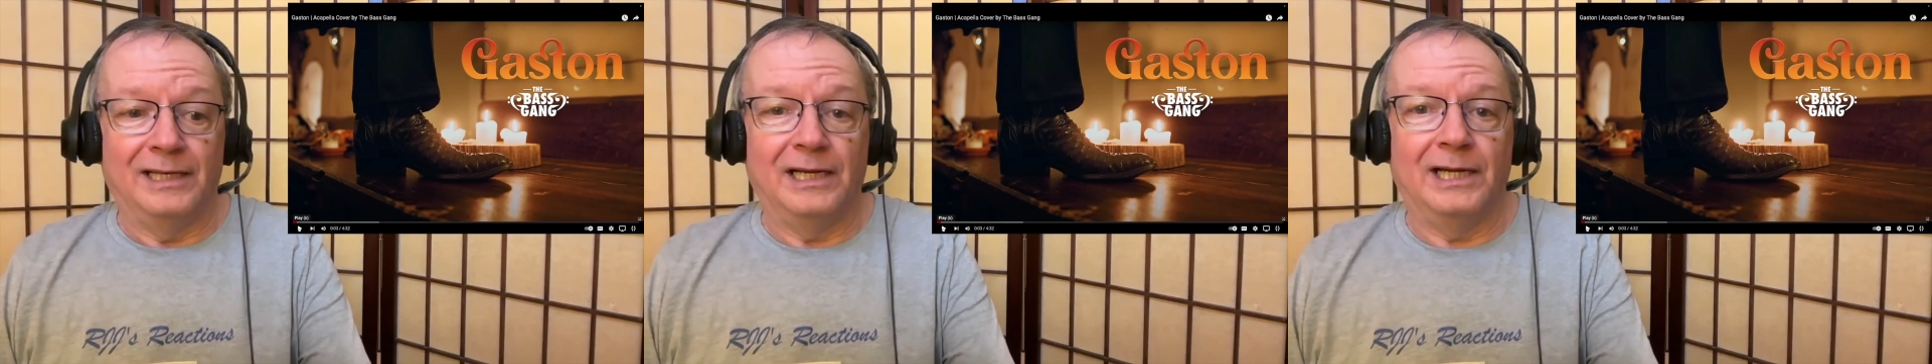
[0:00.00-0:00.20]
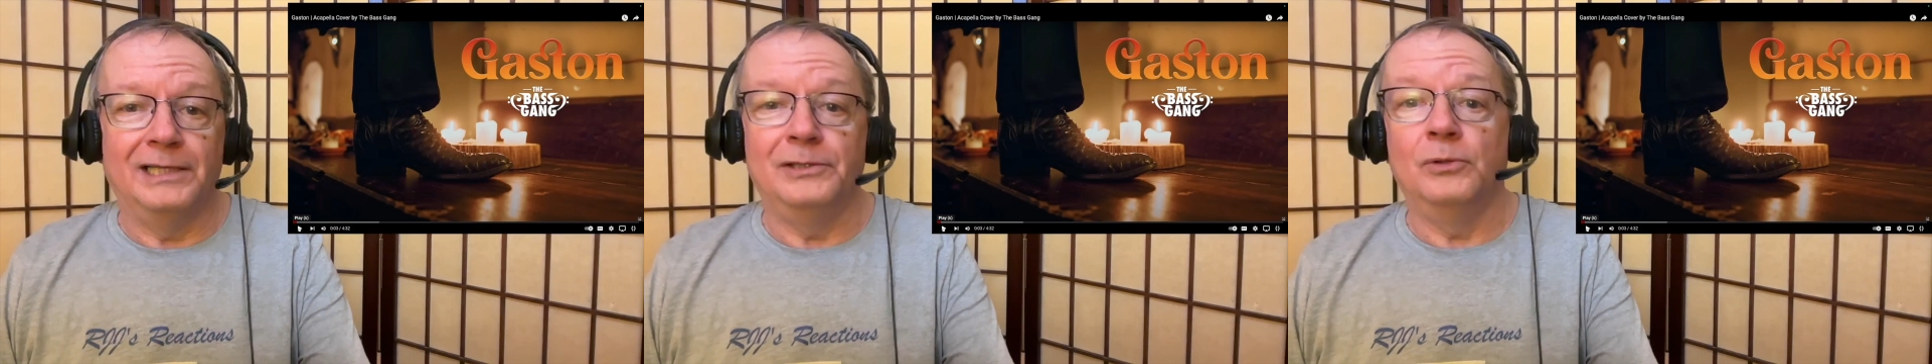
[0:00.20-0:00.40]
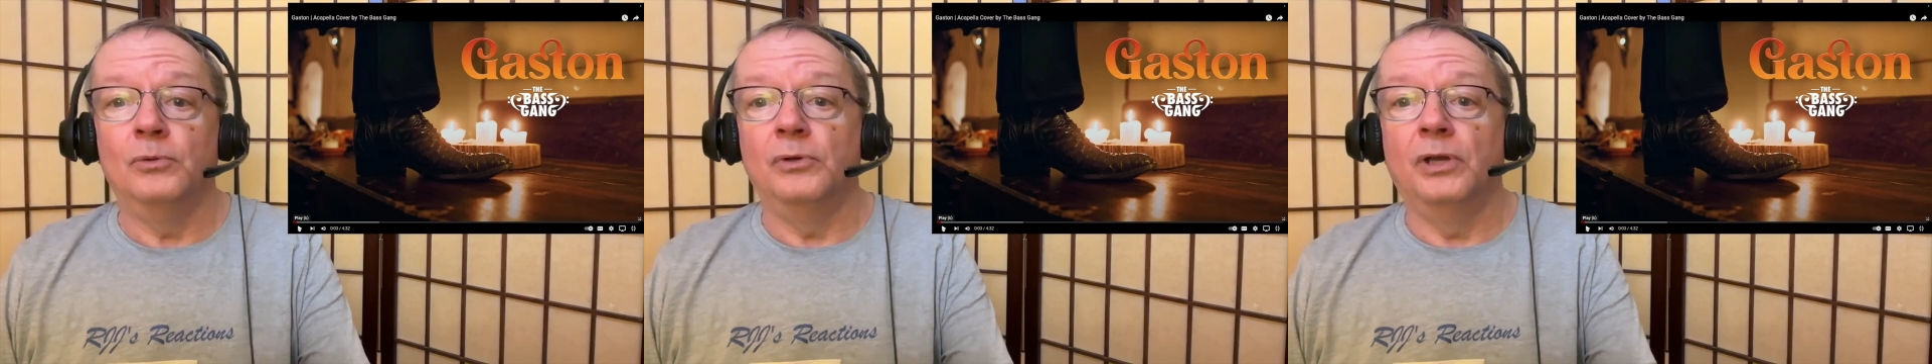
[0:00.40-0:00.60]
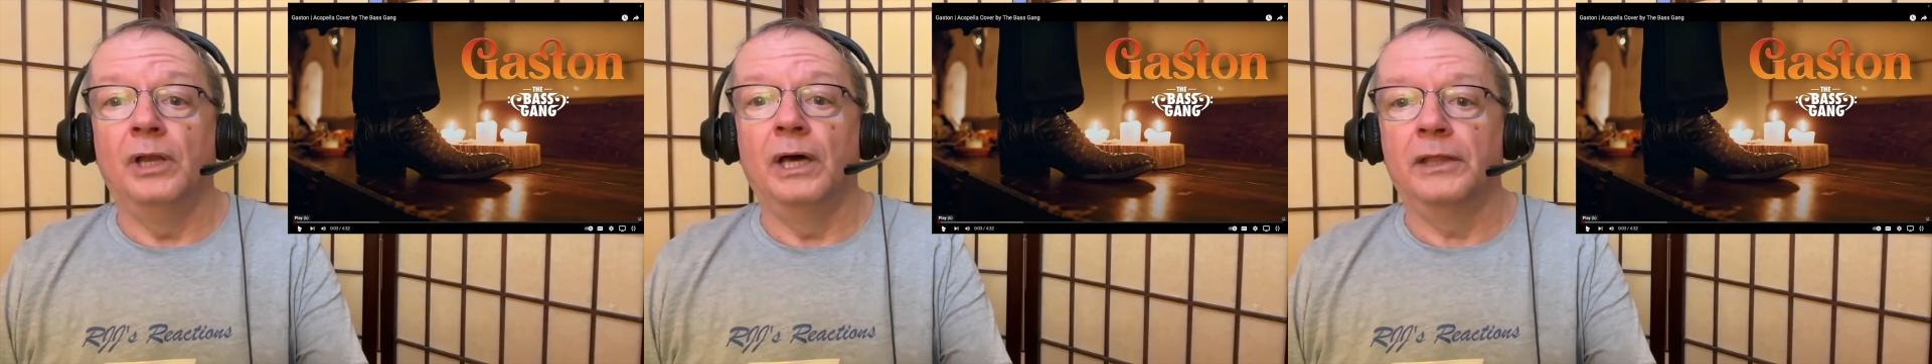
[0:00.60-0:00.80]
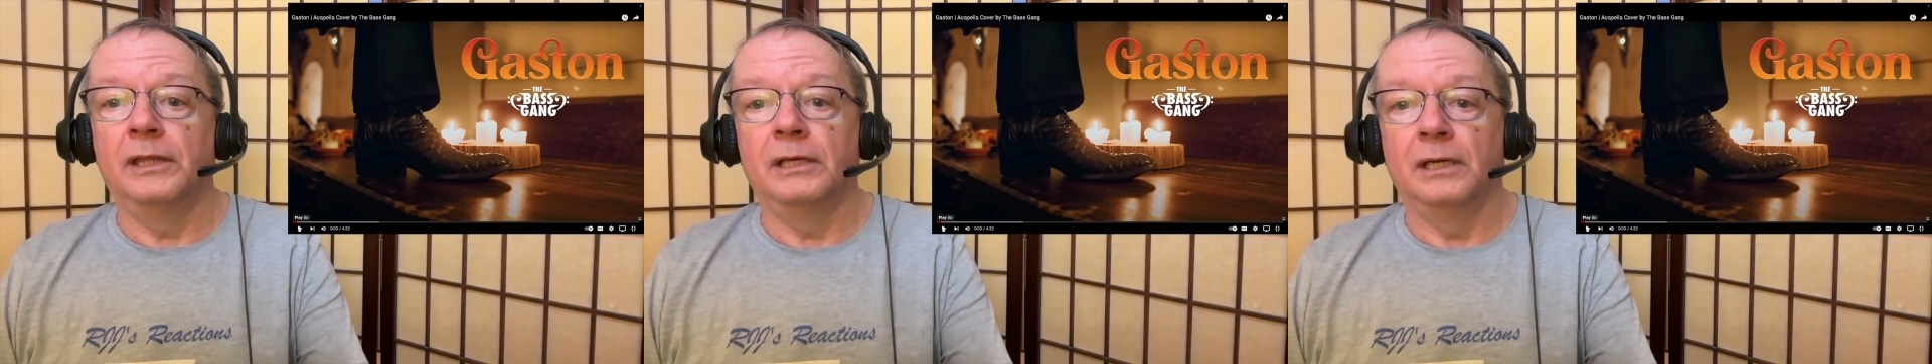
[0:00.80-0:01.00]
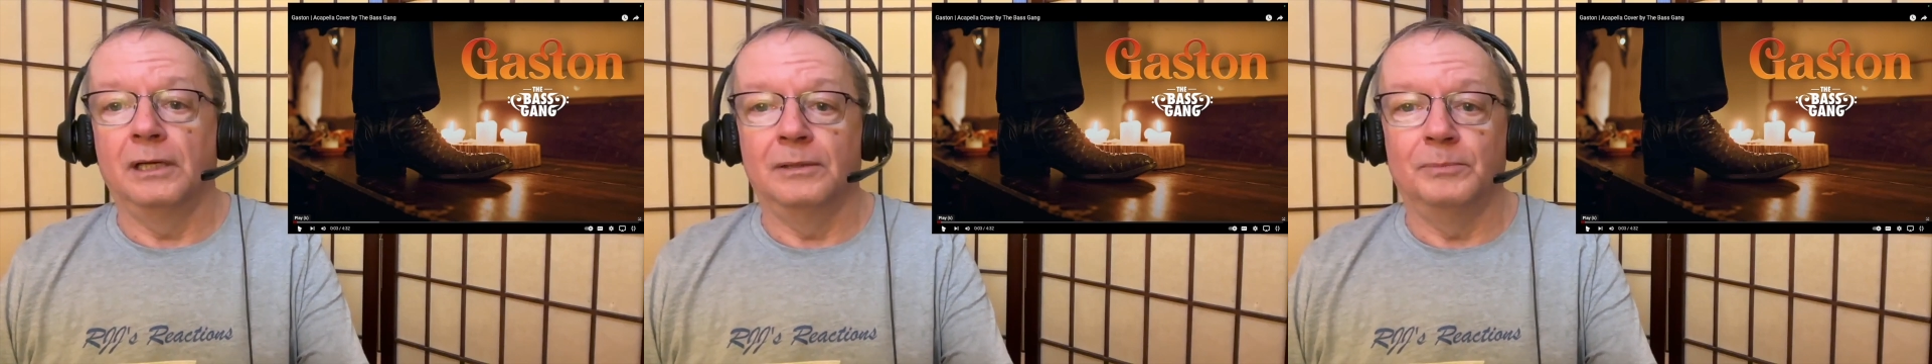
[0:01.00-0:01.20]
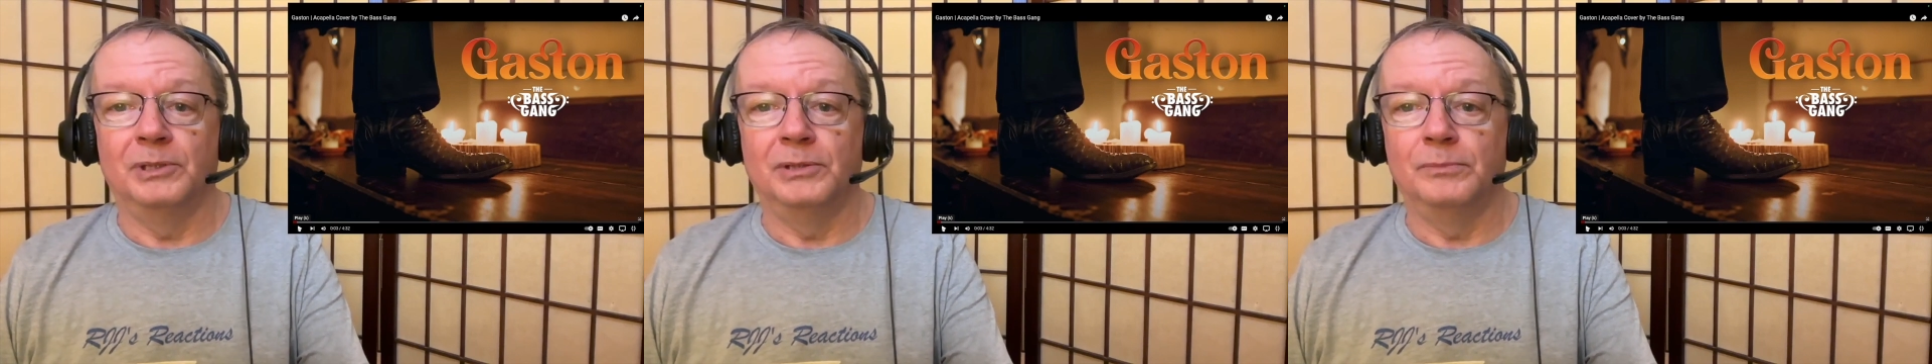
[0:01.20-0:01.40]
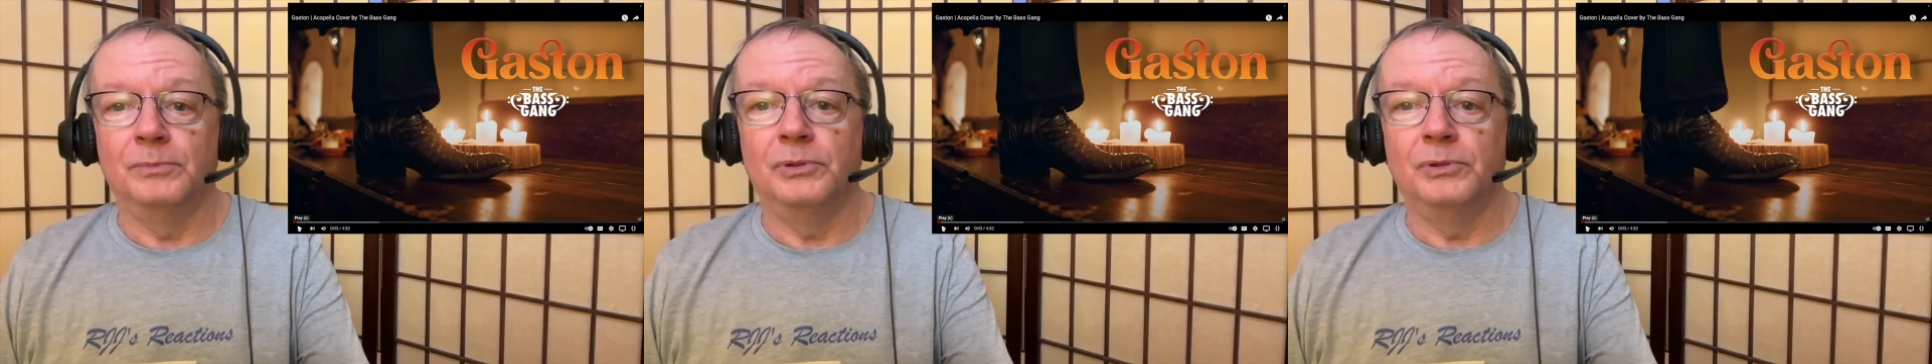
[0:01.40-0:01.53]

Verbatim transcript: I know nothing about